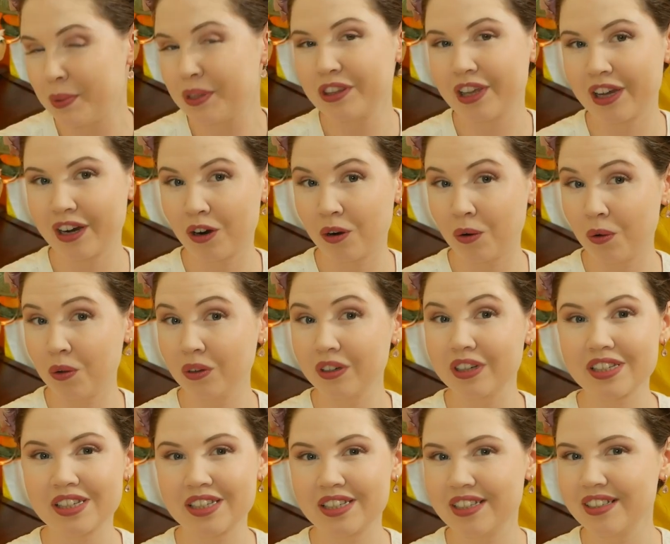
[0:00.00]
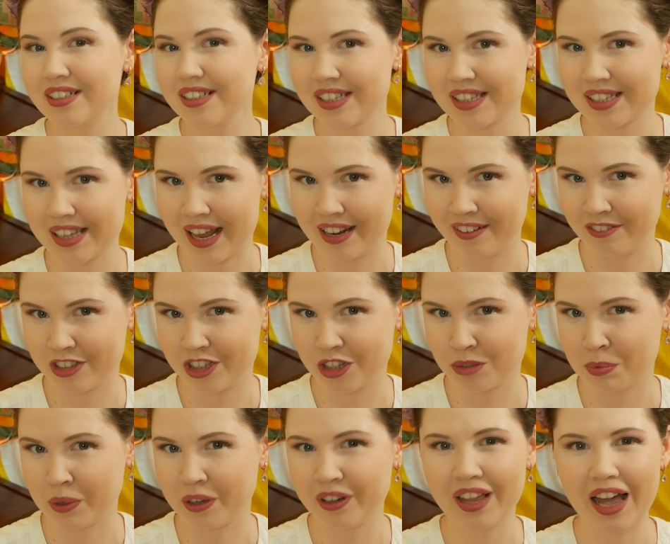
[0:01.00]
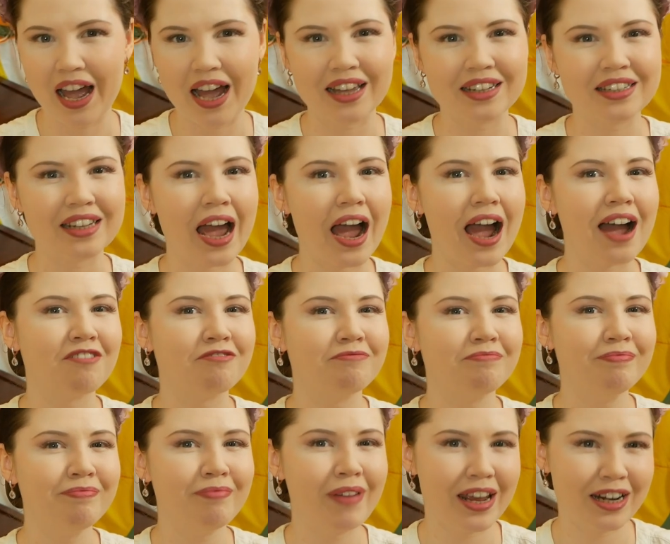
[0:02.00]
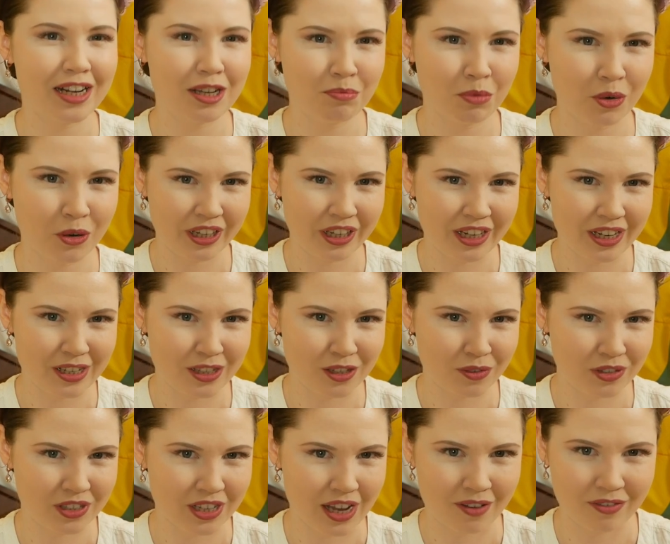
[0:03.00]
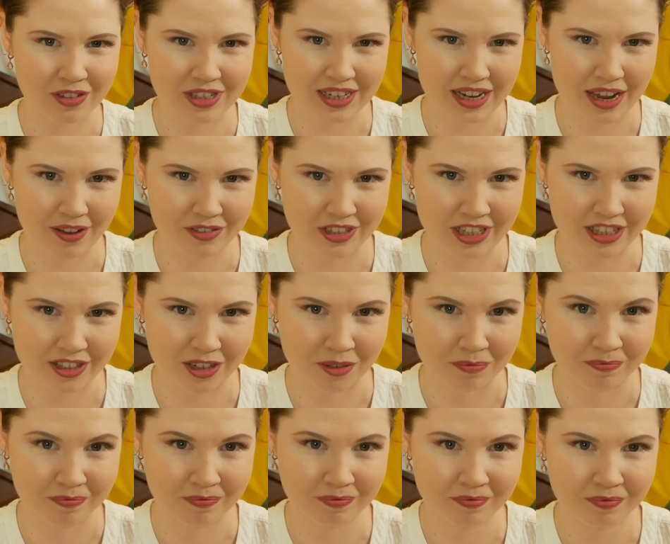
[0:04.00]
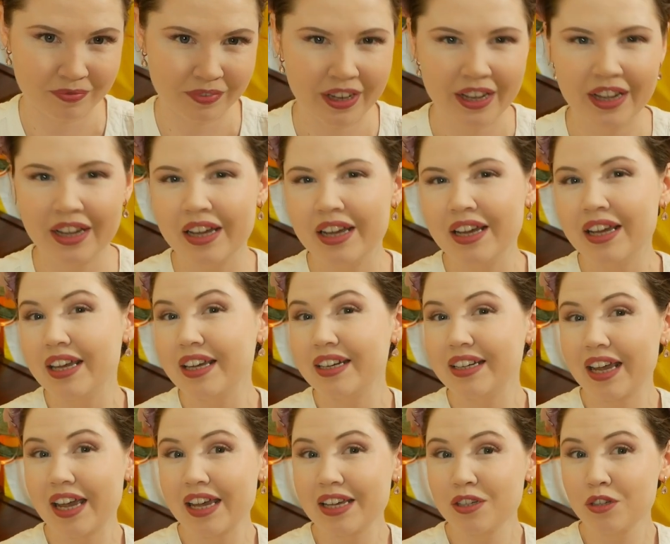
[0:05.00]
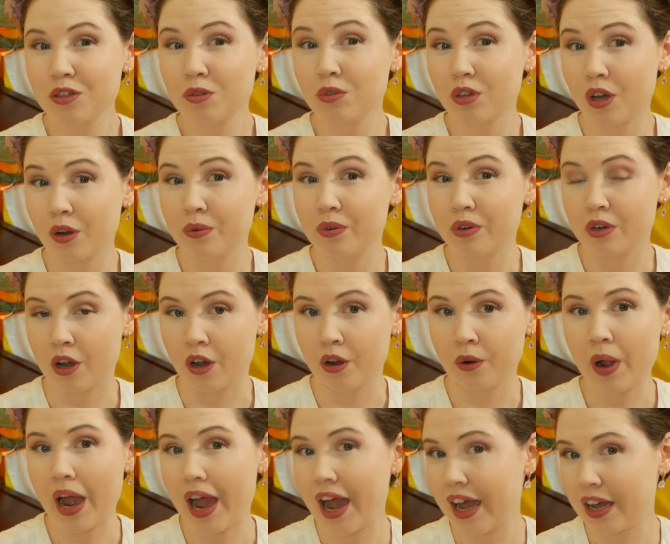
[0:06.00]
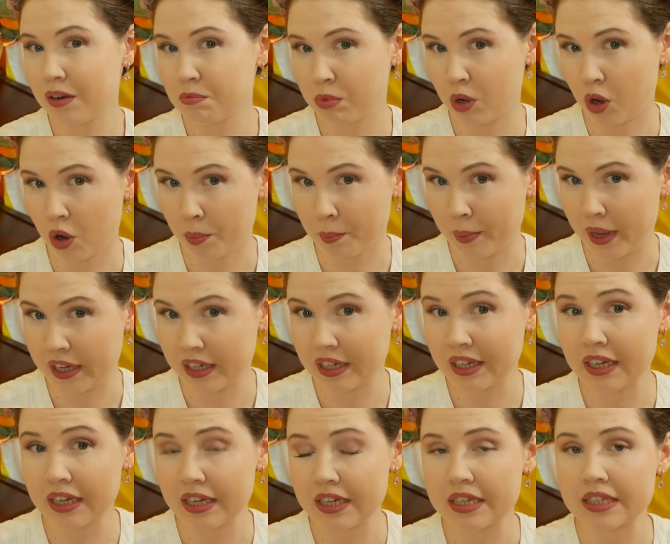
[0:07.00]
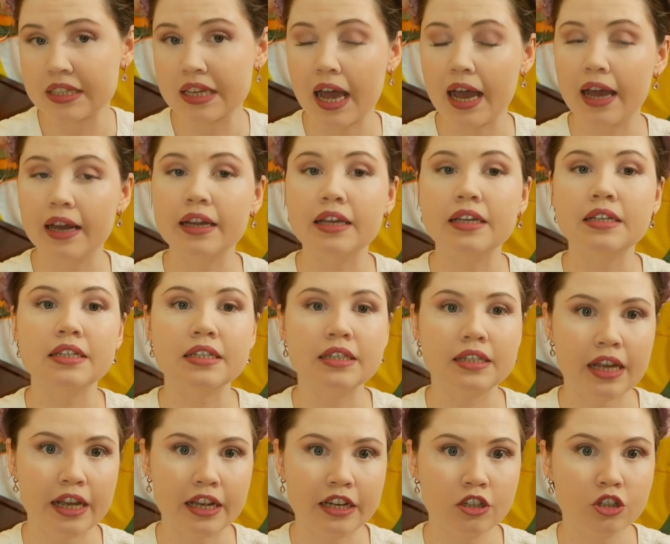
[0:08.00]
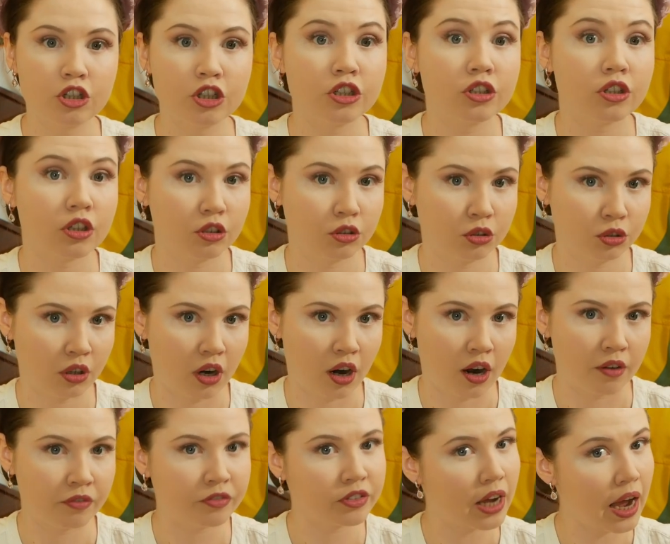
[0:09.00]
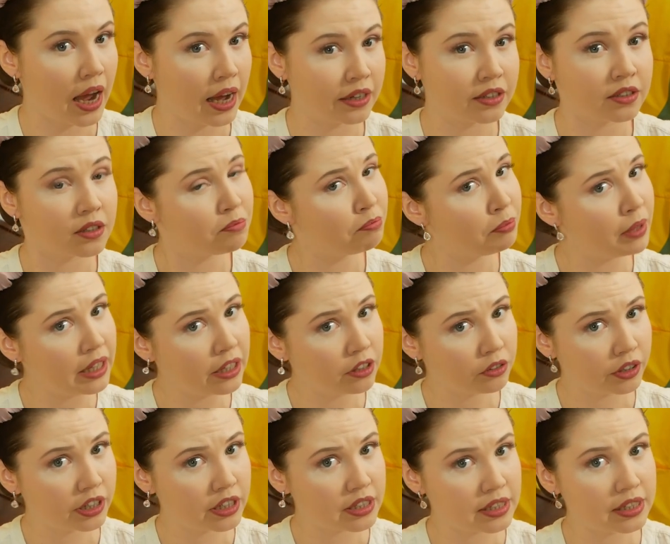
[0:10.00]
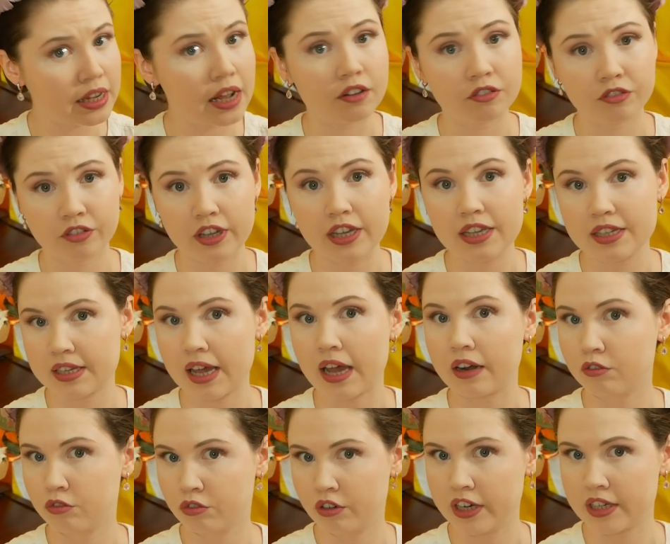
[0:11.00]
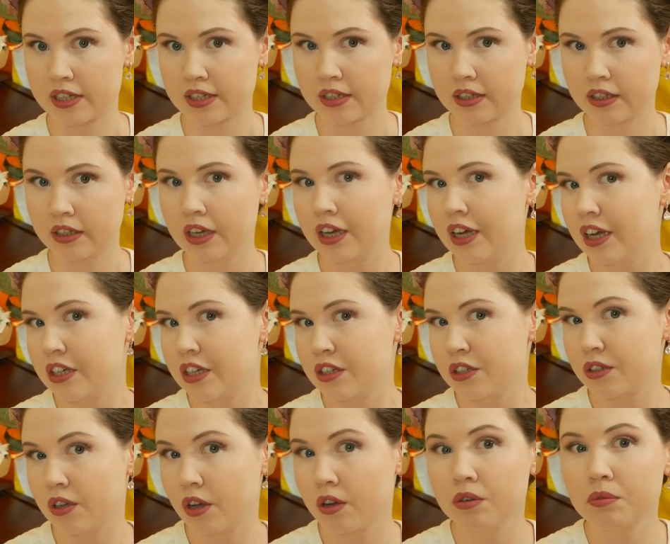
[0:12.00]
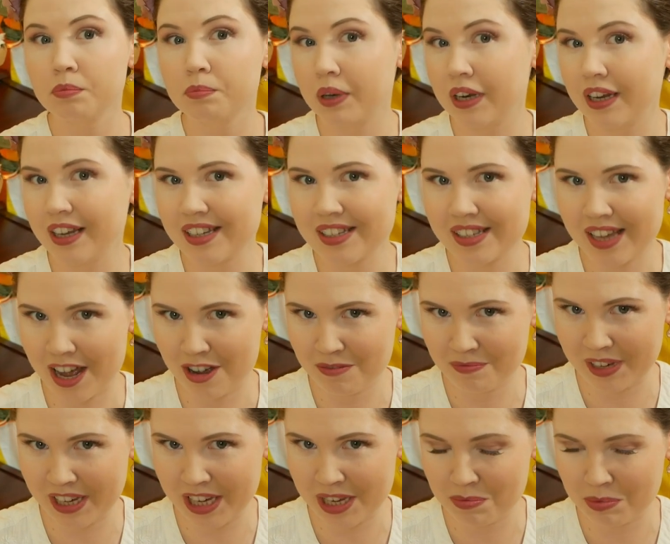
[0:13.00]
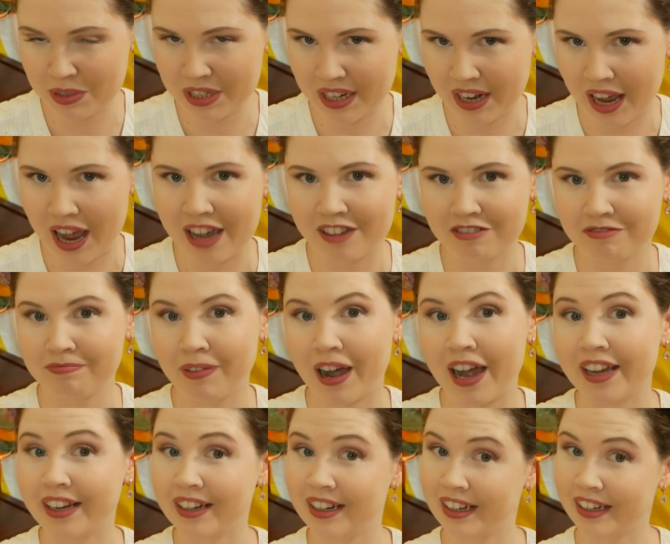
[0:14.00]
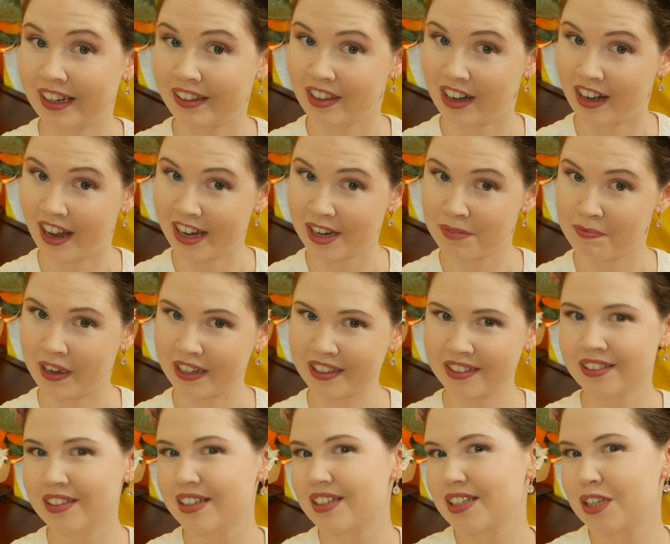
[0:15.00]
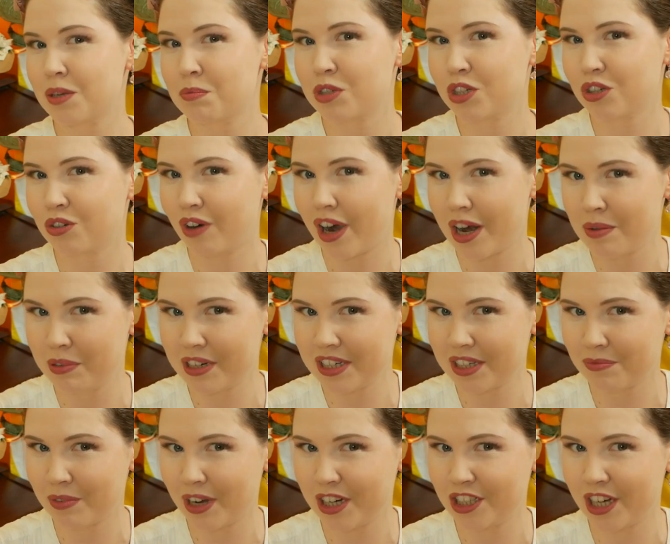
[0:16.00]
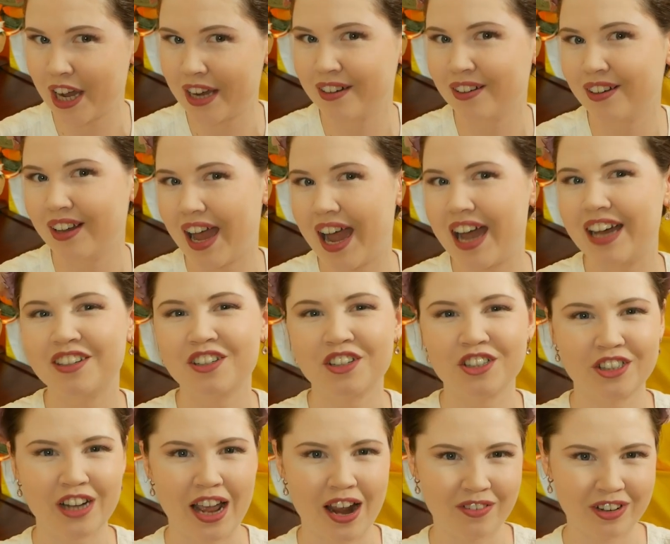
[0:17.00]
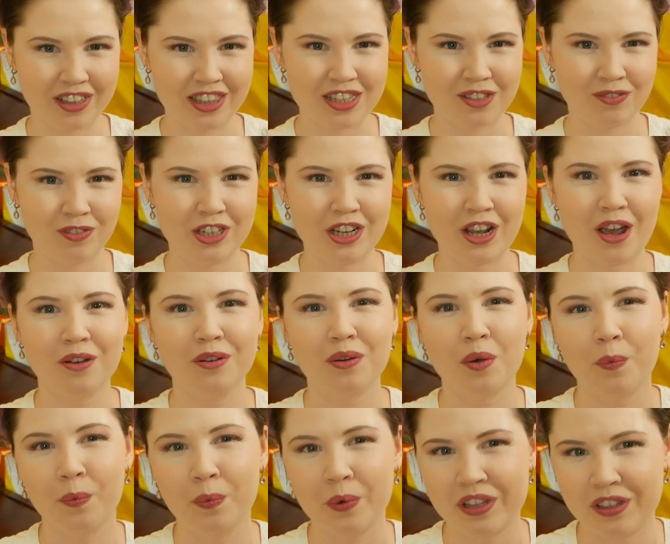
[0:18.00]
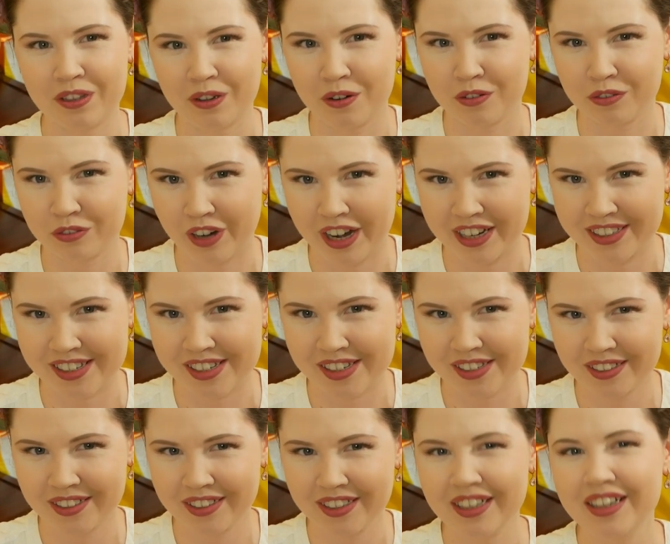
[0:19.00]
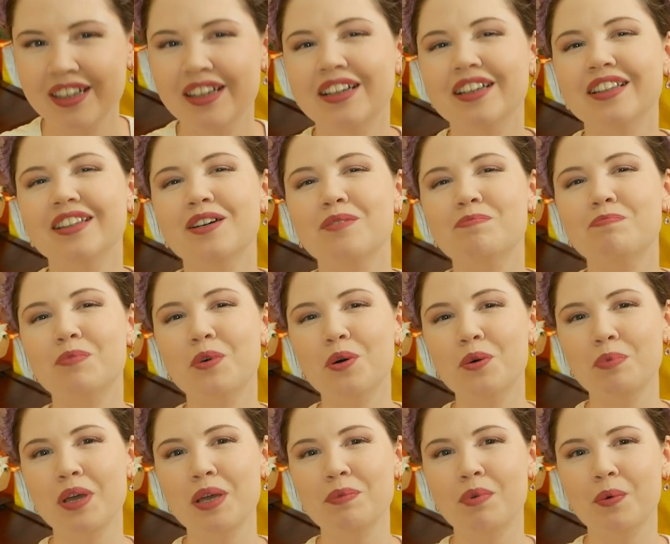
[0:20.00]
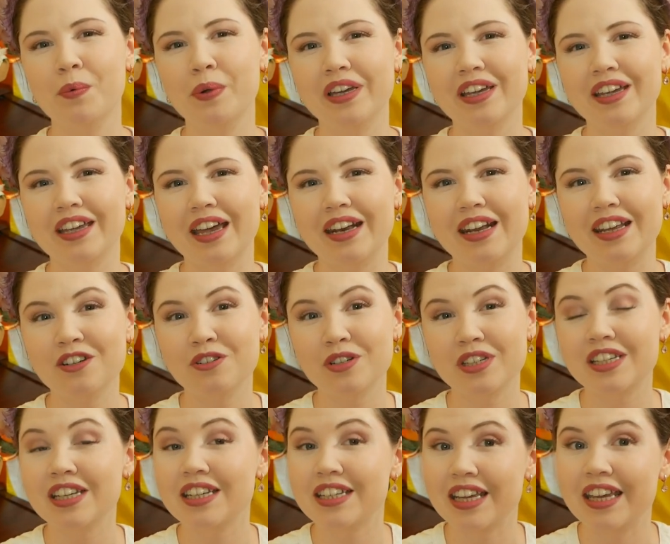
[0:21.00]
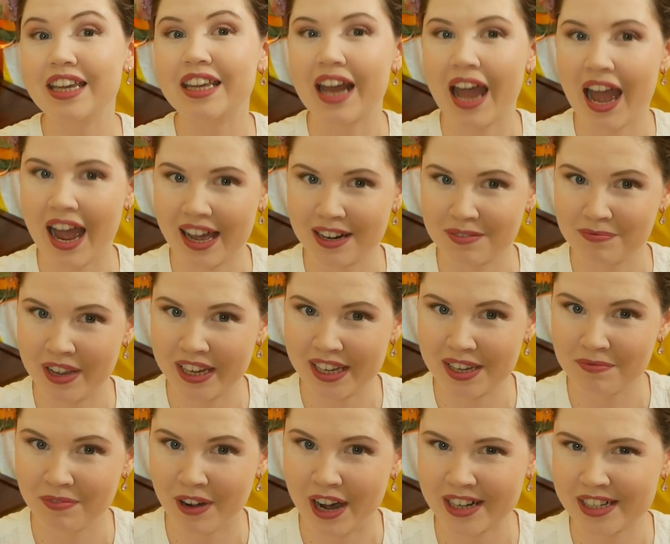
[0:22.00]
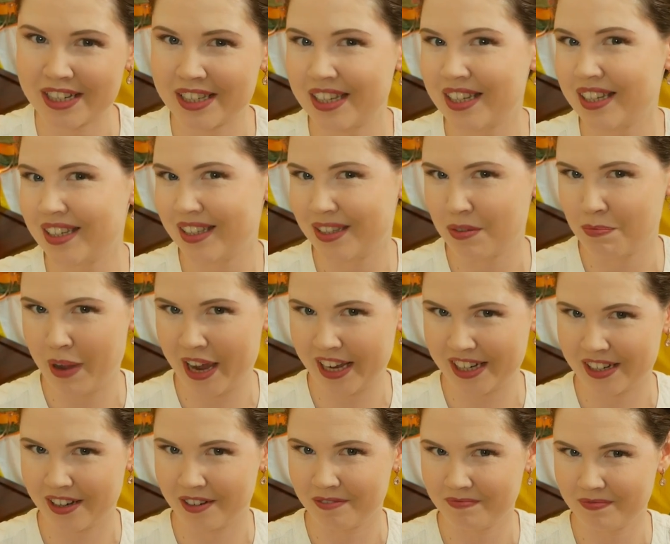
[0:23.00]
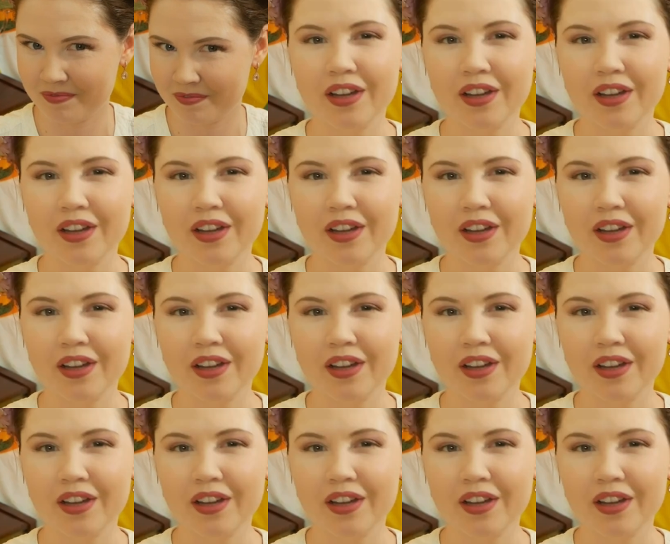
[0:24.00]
But they are all still salvageable and have many years of service left in them. In case you don't know, hat block making is an endangered craft, and millinery itself is at risk. So please help me keep it alive by clicking the like button, subscribing to my channel, and sharing this video with your friends. The more people we can get interested in hat making practices, the better.